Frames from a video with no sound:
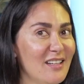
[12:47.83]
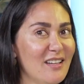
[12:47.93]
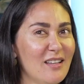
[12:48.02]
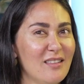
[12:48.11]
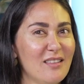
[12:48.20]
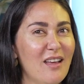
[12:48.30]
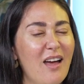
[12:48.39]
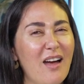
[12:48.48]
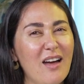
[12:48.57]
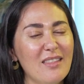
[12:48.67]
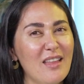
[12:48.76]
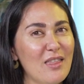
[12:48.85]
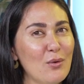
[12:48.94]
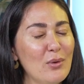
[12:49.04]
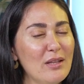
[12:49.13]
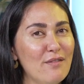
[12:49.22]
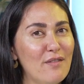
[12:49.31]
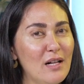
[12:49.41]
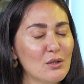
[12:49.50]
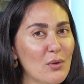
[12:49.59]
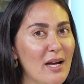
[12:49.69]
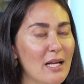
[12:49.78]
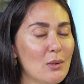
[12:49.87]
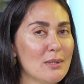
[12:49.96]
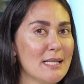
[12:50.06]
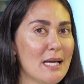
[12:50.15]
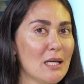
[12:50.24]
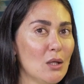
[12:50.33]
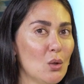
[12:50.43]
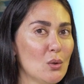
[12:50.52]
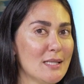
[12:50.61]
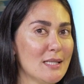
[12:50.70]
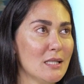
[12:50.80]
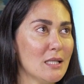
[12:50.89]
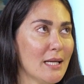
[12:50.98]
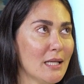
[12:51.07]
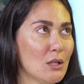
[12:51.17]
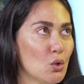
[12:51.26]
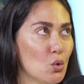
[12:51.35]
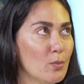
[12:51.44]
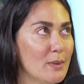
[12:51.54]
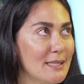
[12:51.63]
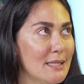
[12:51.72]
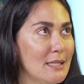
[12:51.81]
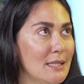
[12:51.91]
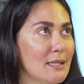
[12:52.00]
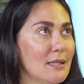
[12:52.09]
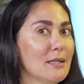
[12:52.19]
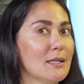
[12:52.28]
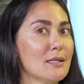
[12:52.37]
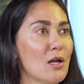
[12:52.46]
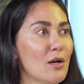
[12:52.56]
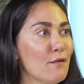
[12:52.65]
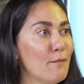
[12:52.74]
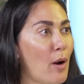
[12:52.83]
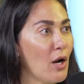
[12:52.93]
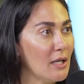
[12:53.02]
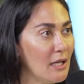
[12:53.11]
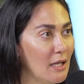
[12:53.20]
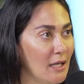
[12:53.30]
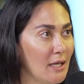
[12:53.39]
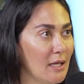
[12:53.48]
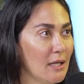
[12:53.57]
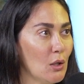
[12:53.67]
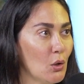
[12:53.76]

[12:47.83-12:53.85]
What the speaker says: And nothing really felt right. I was like, this is like, it's too busy. There's not enough parking.